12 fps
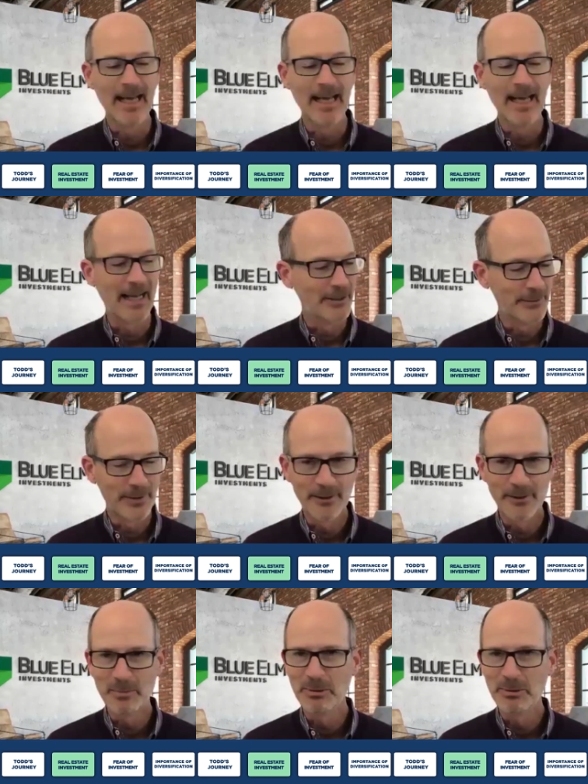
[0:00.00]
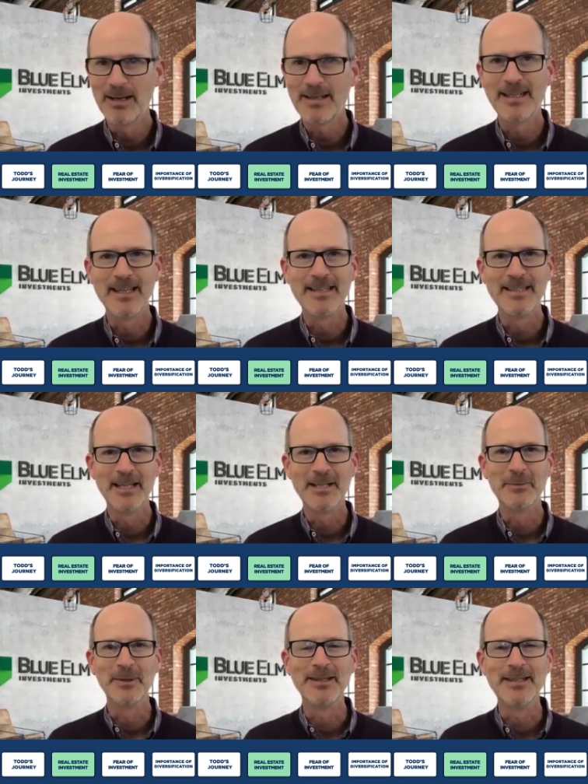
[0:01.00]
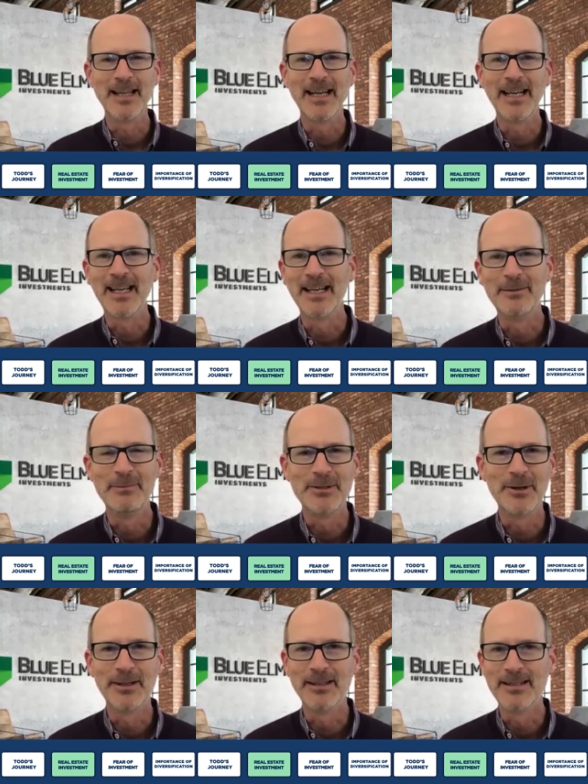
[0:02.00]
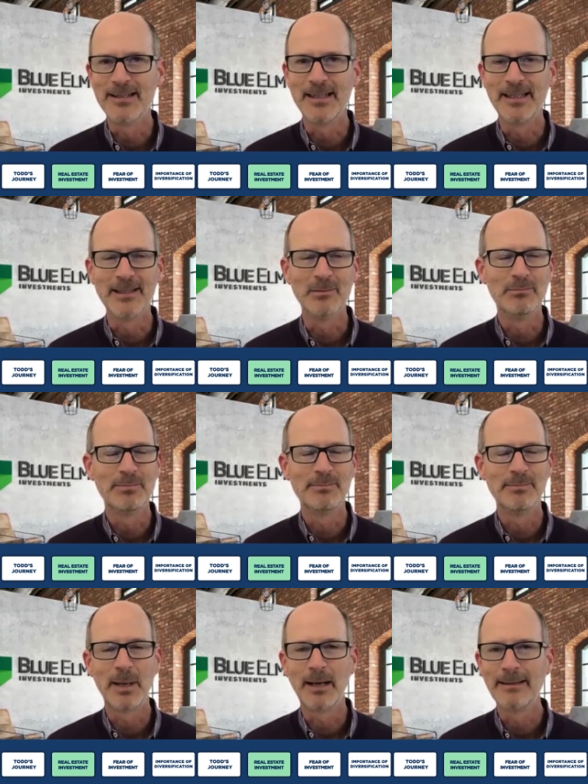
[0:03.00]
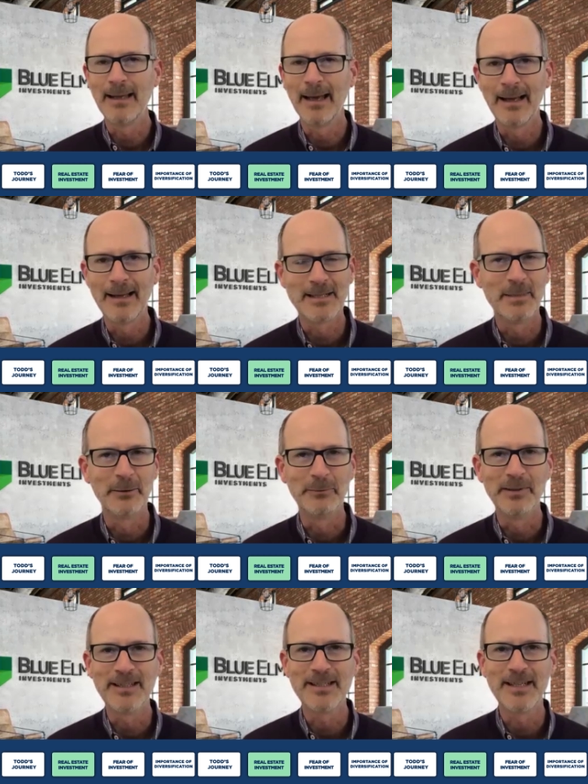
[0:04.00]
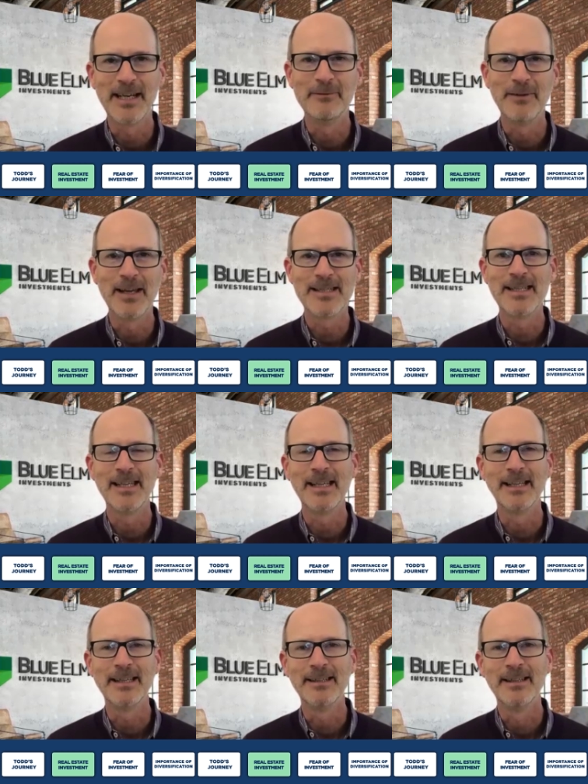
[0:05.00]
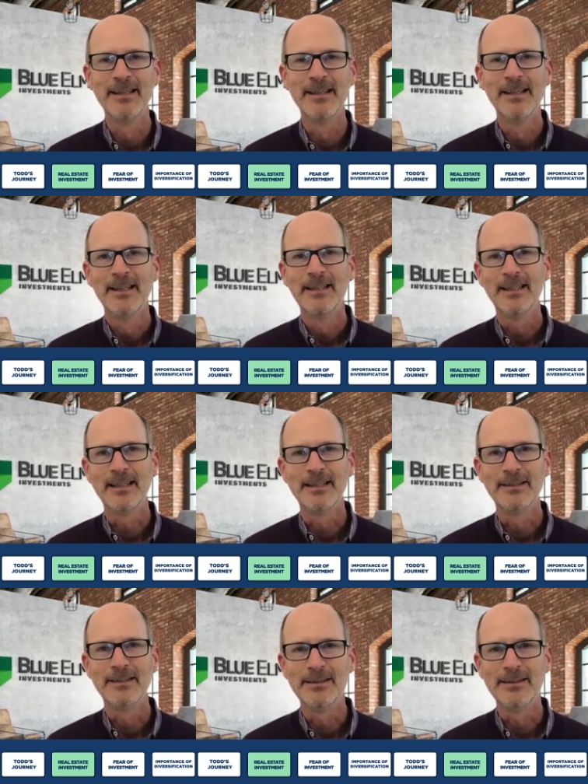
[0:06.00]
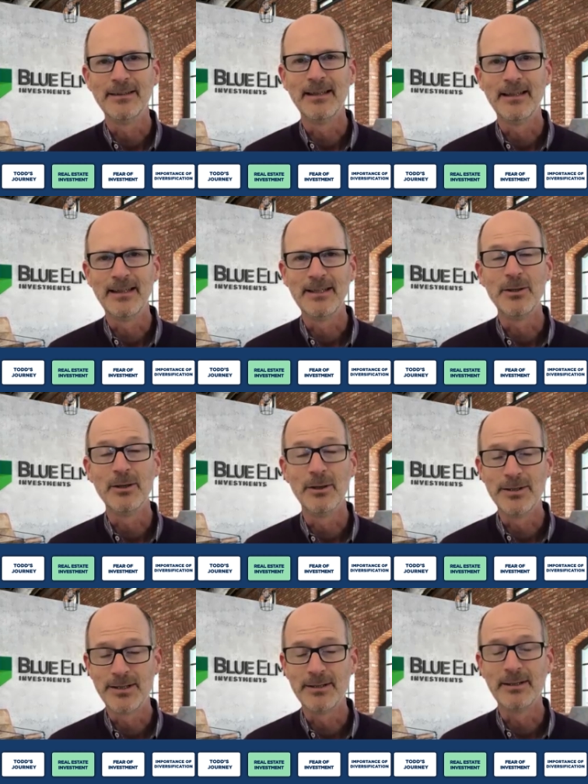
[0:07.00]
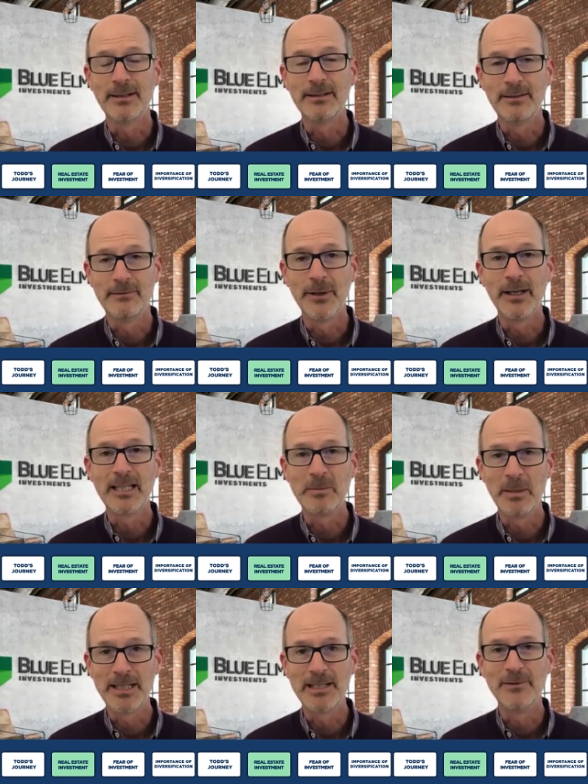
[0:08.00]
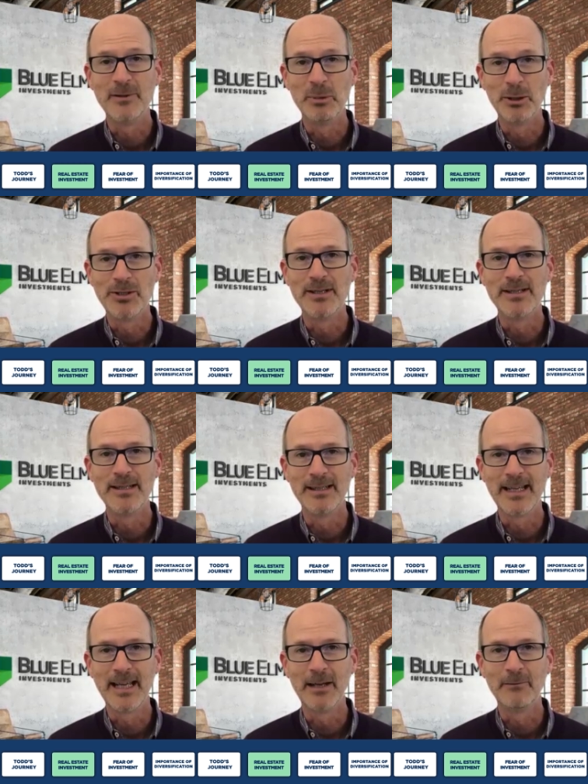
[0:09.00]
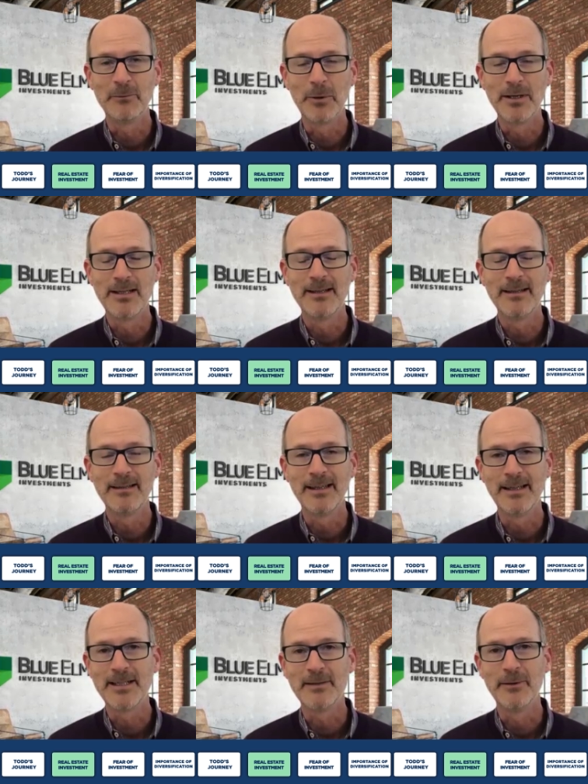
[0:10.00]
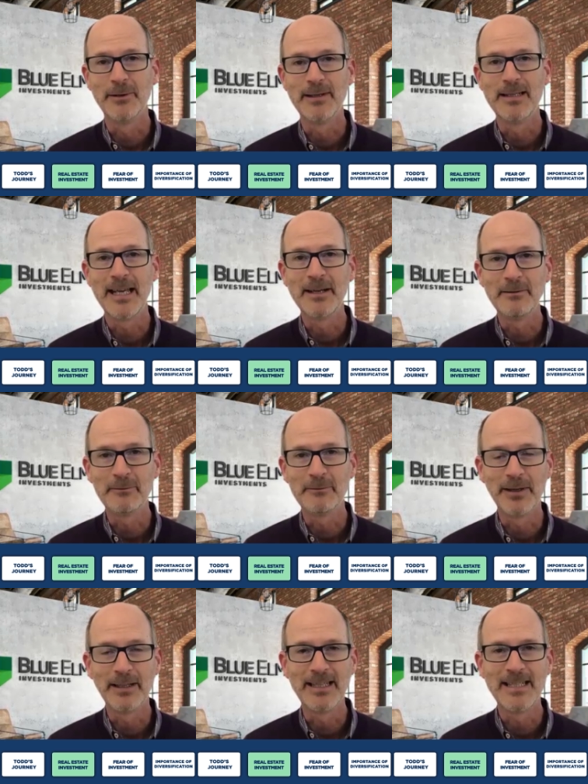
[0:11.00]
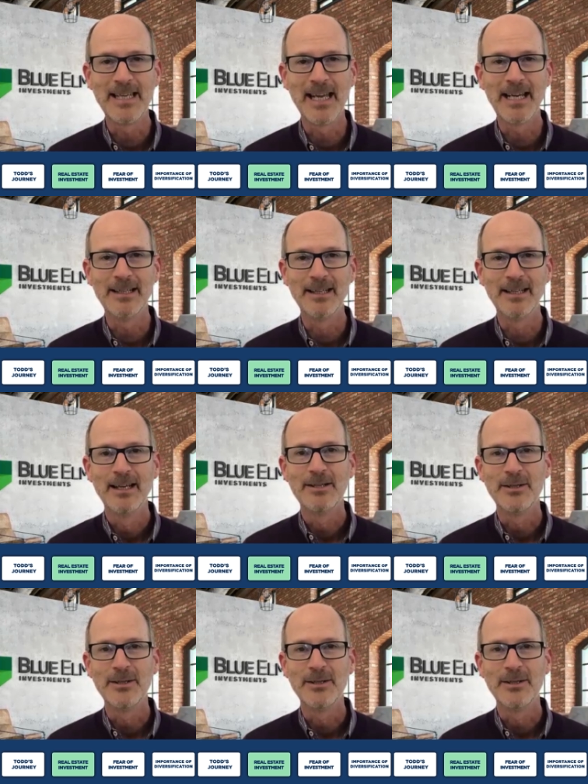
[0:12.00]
Yeah, you know the process. That's what it's like. I started listening to podcasts about real estate investing and uh, as you know, it's, it's, very expensive to purchase in California and it's a very tenant friendly state.